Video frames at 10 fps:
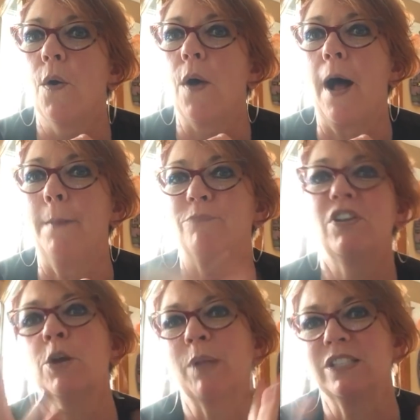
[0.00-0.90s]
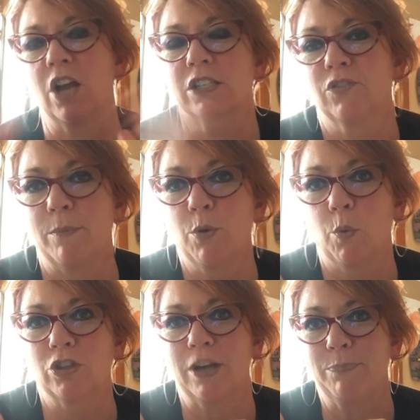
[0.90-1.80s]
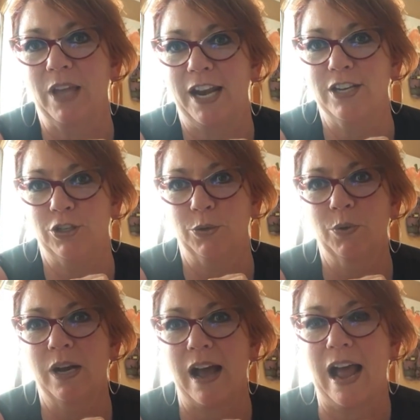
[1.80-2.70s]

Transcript: um, finger play songs from the workshop that I do.